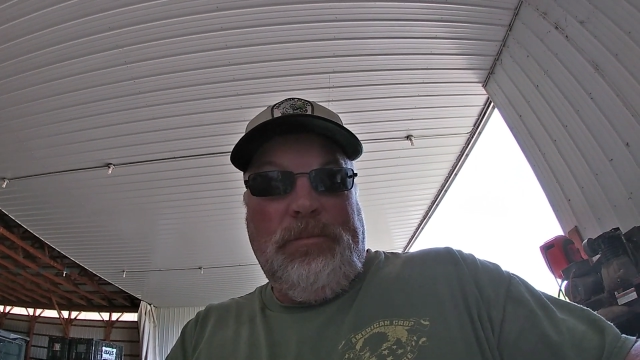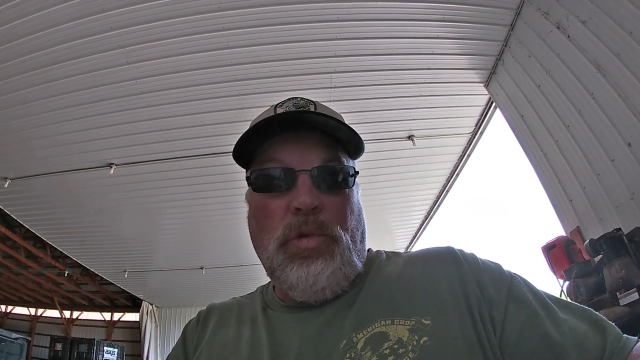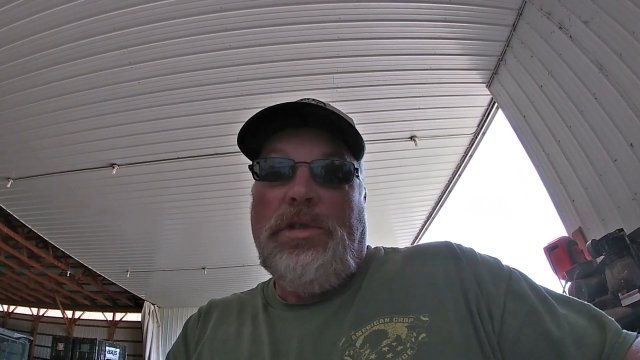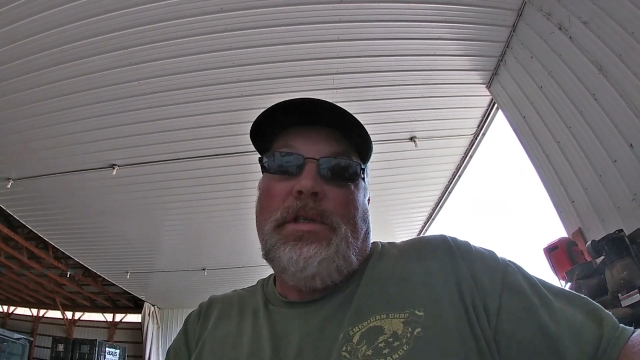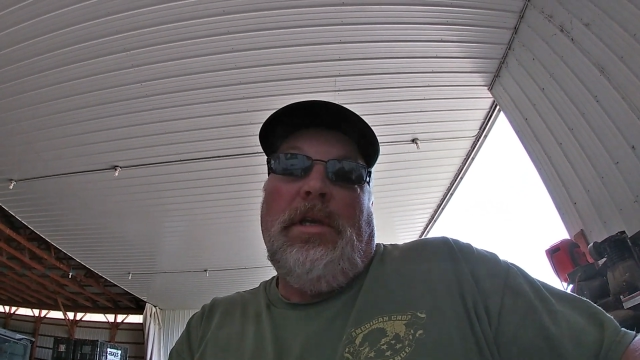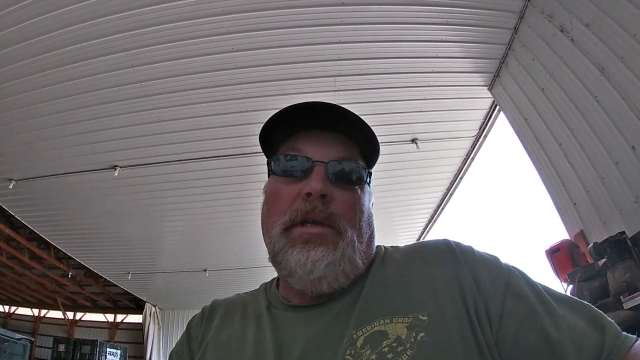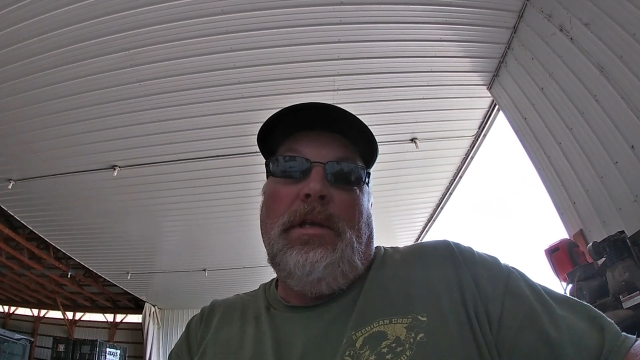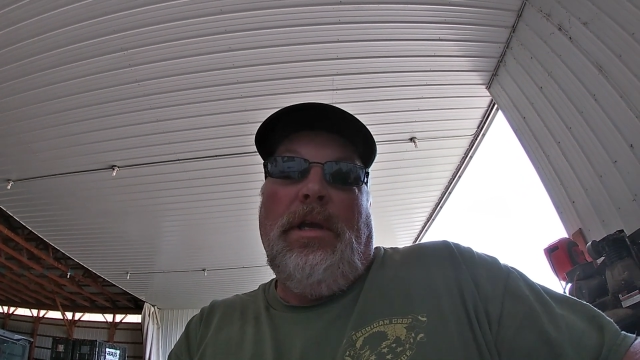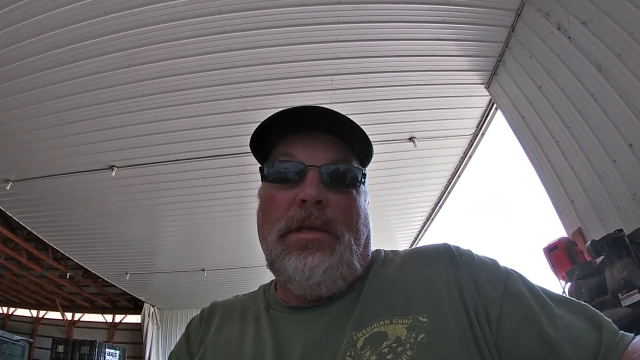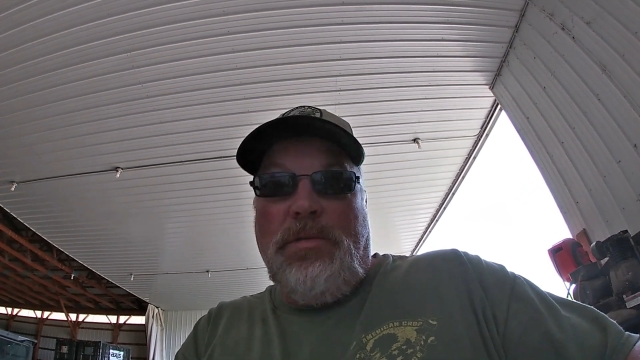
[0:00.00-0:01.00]
We'll see you in
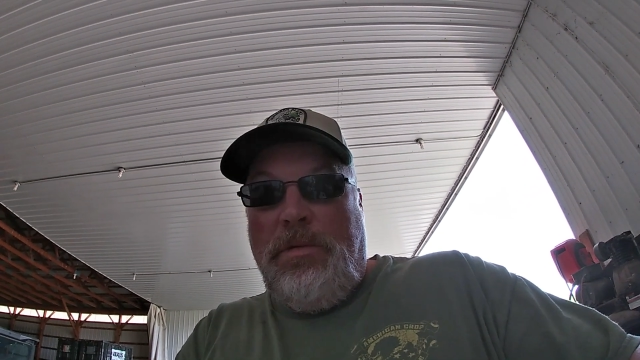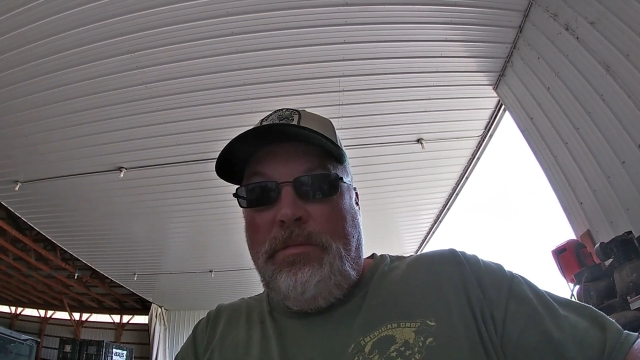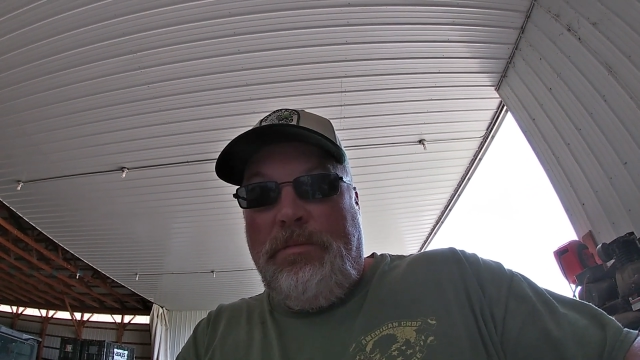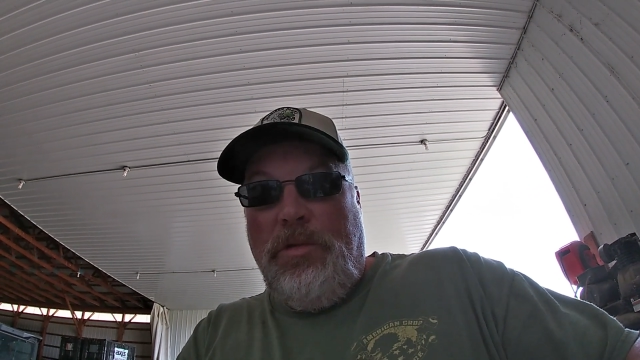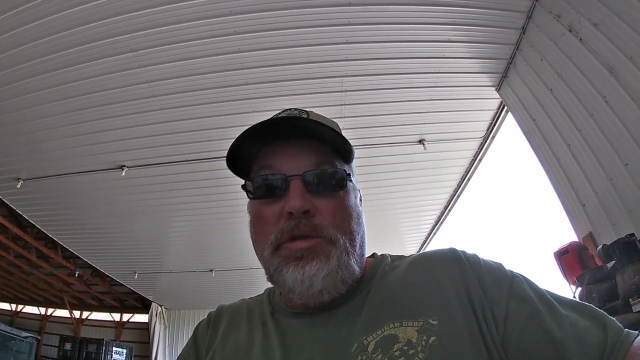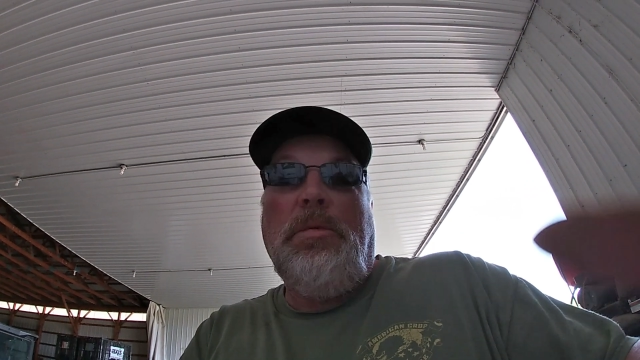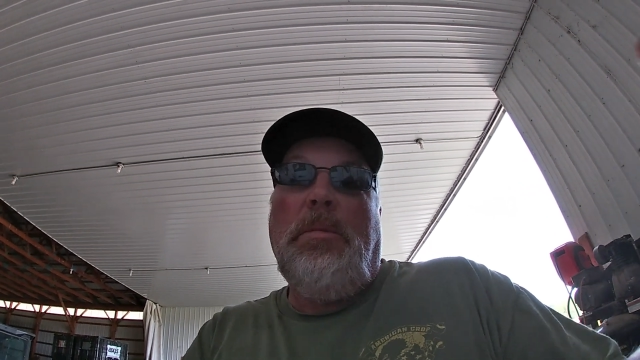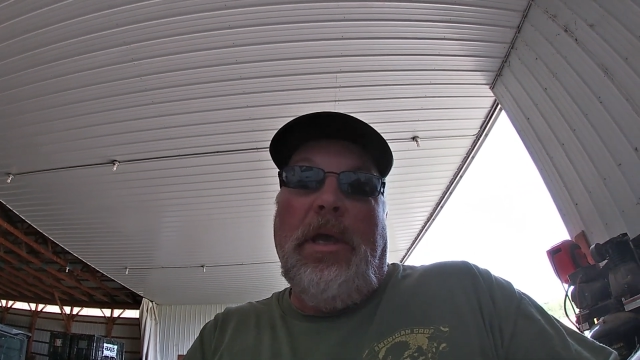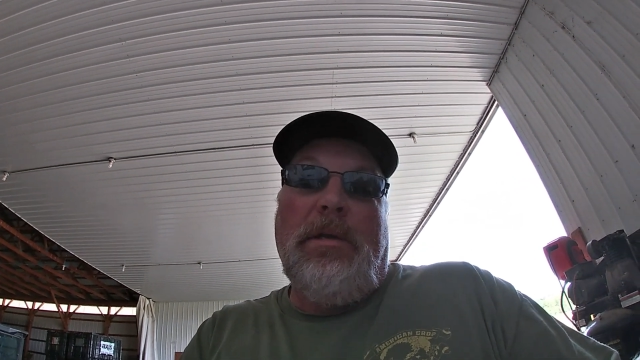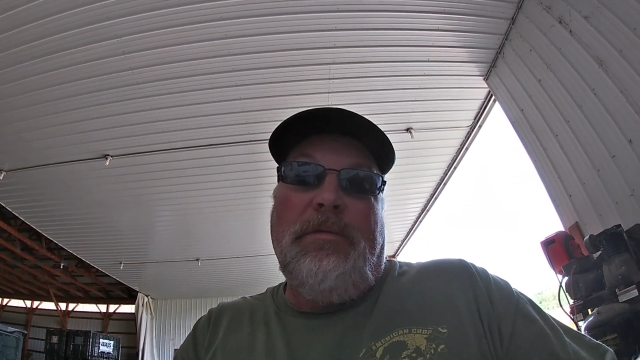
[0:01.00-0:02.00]
the next one, which will be
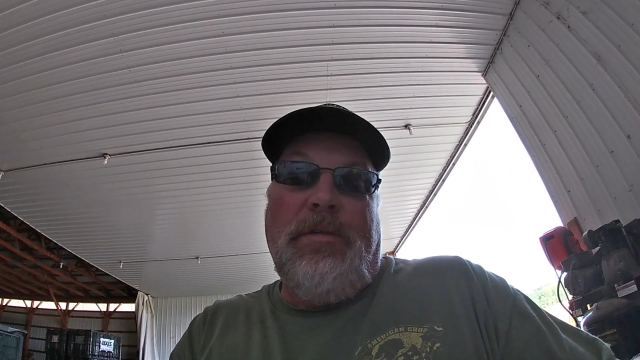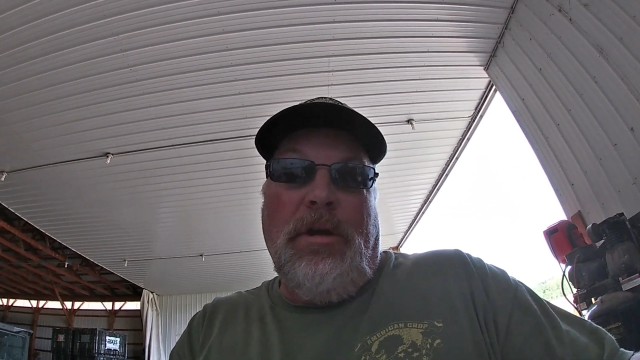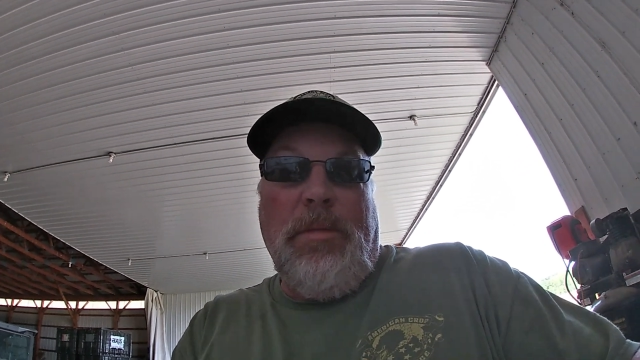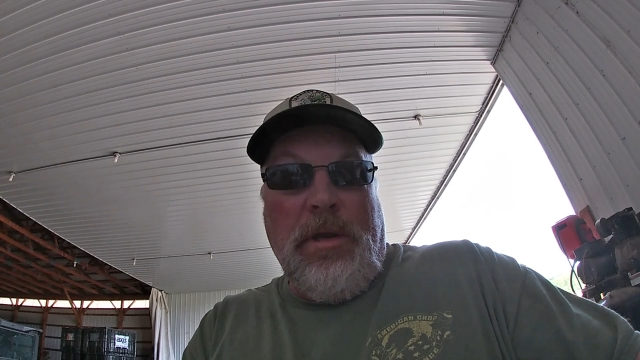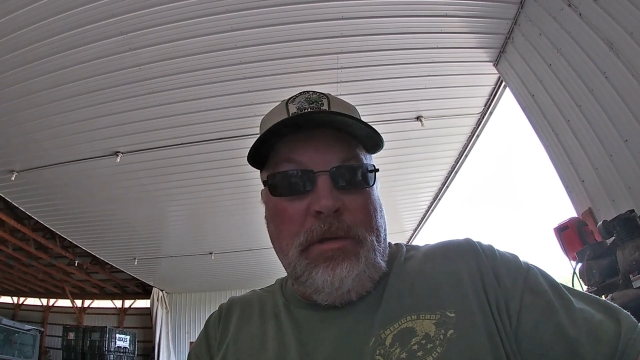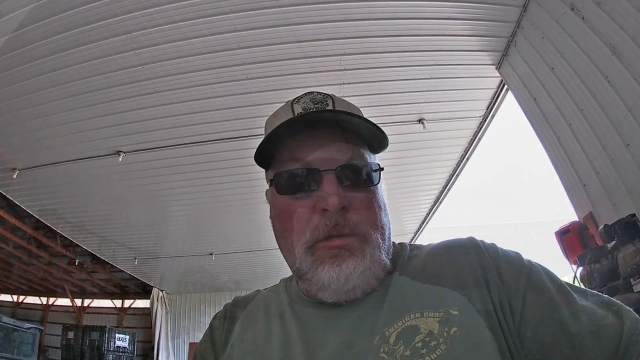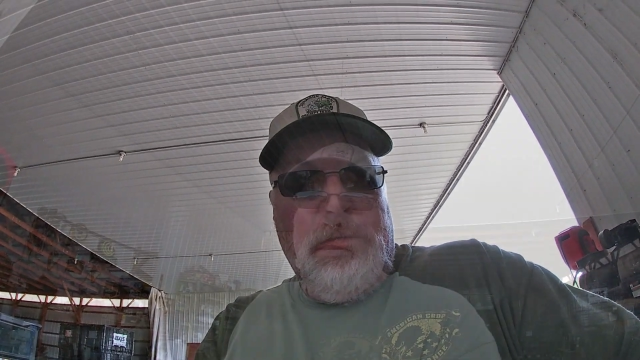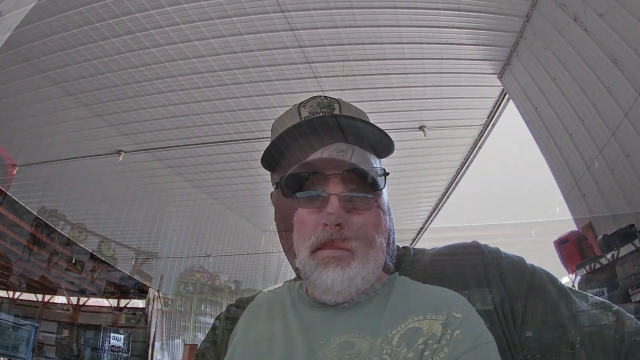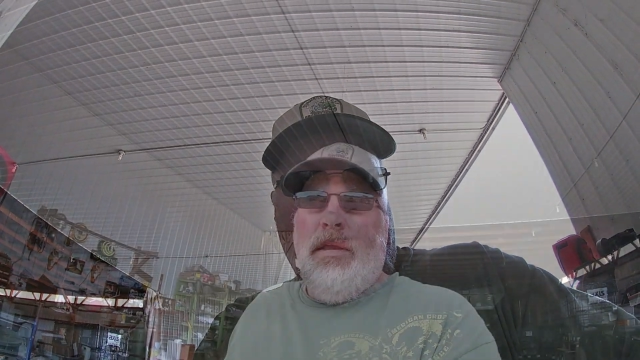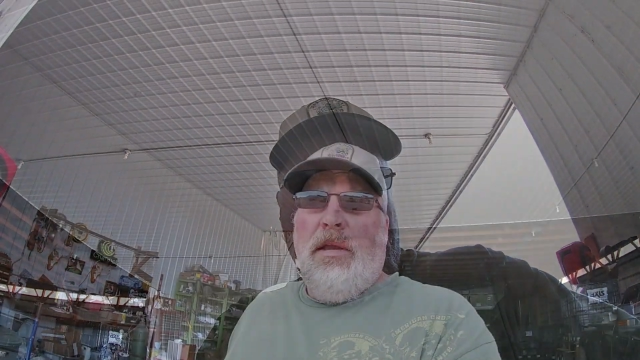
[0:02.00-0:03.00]
back to farming.
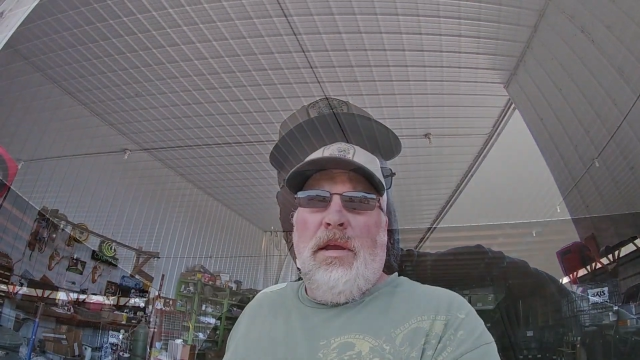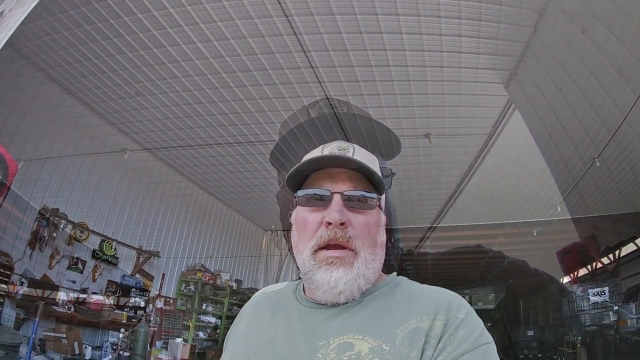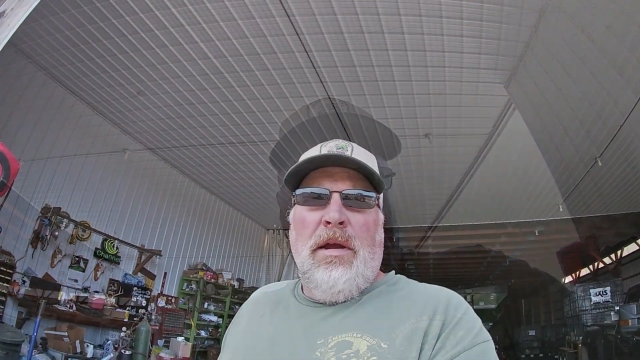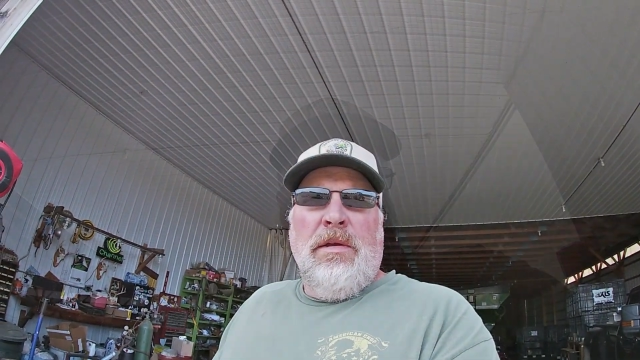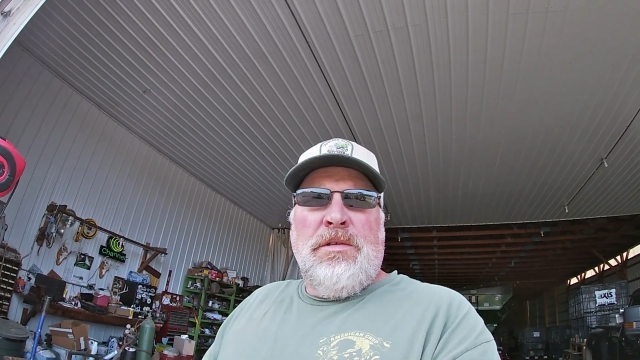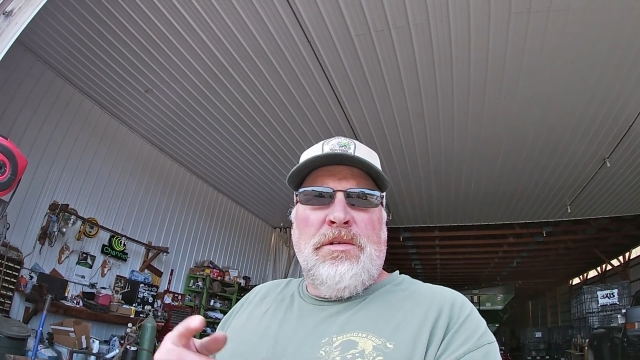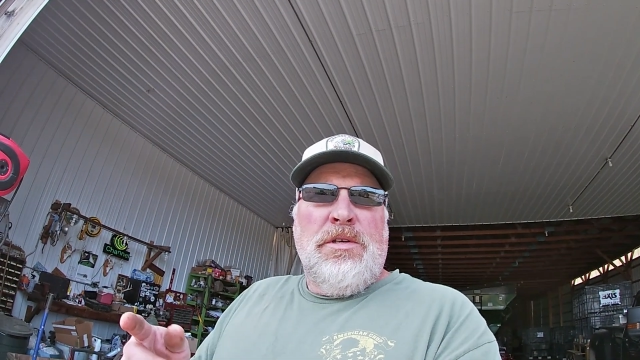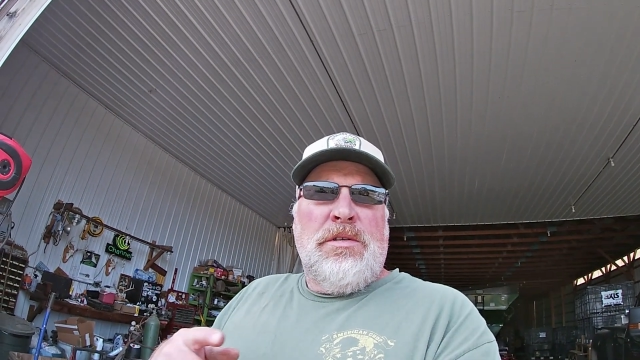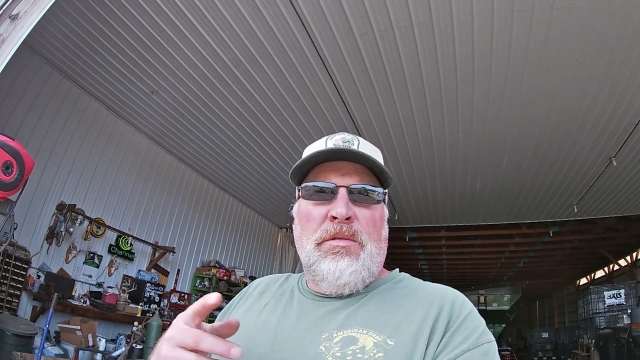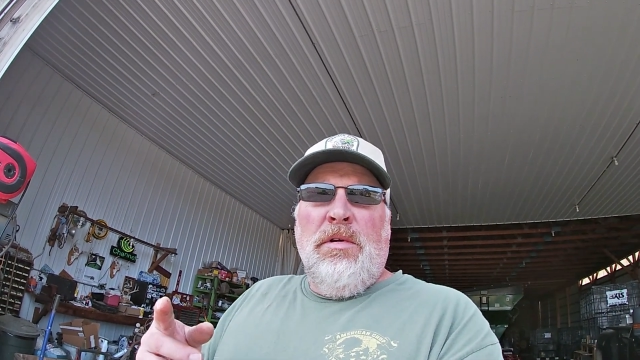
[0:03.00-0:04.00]
All right, so
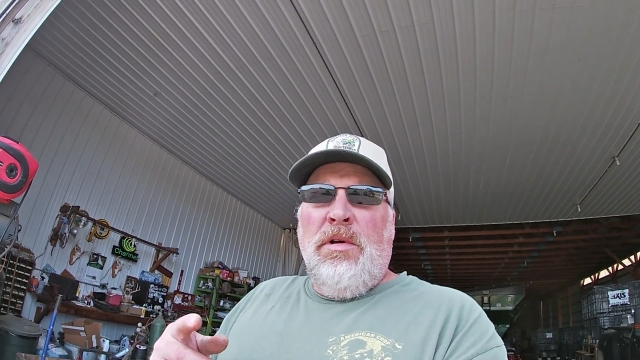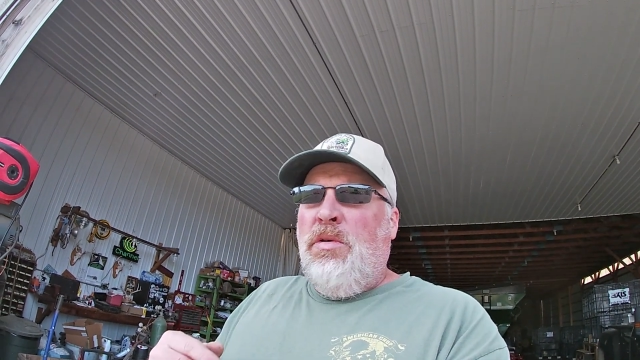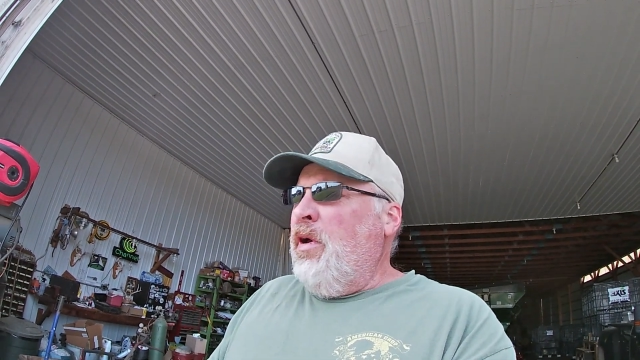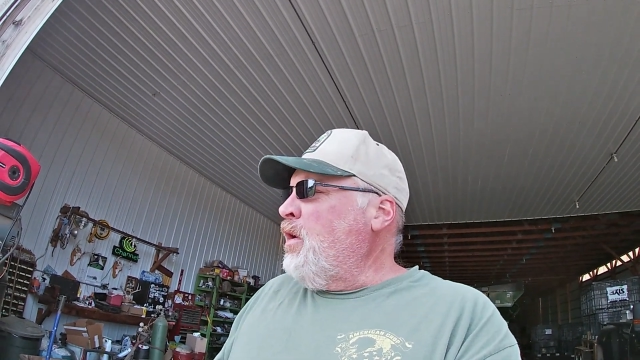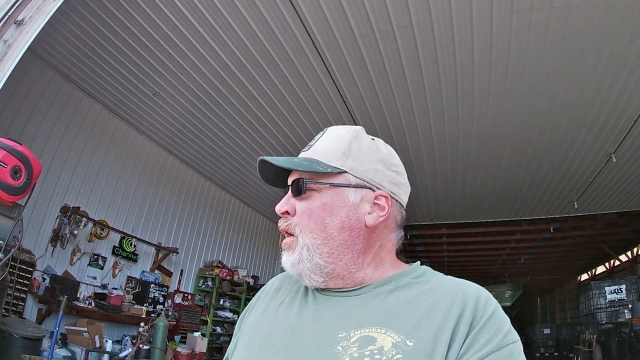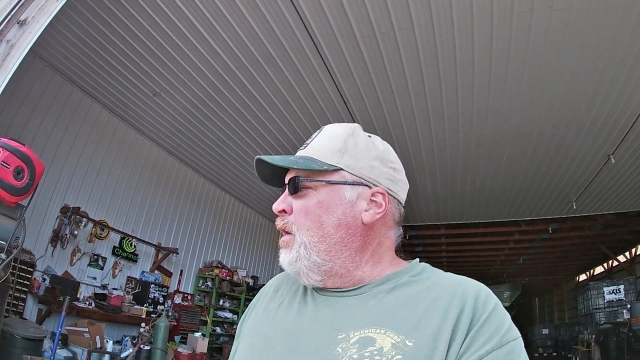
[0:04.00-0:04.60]
just a real quick,